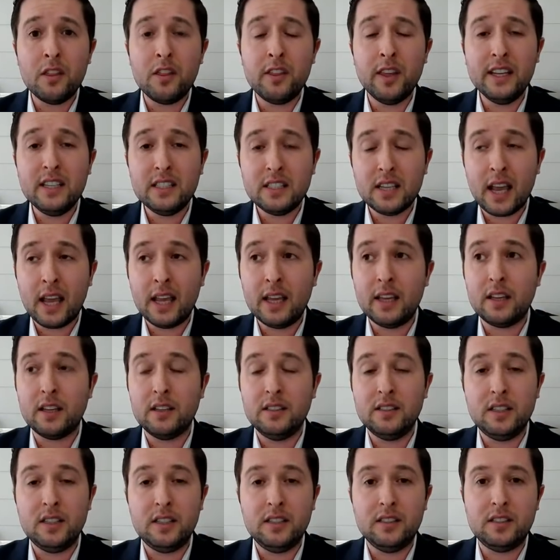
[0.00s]
think tank
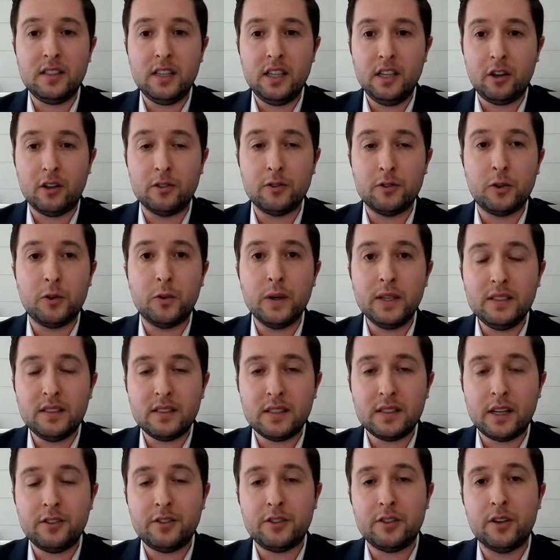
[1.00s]
in DC called Coin
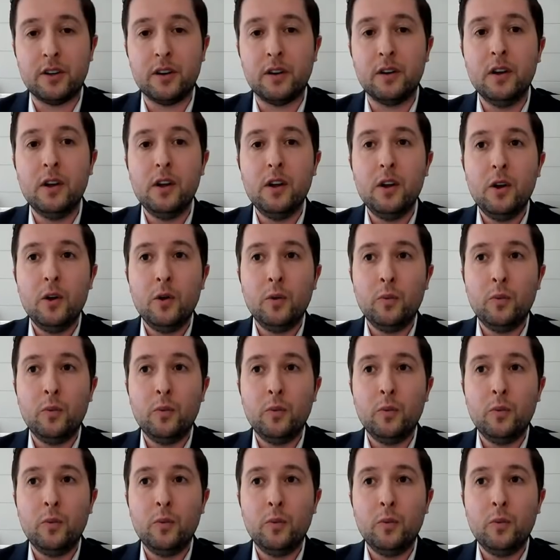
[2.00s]
Center,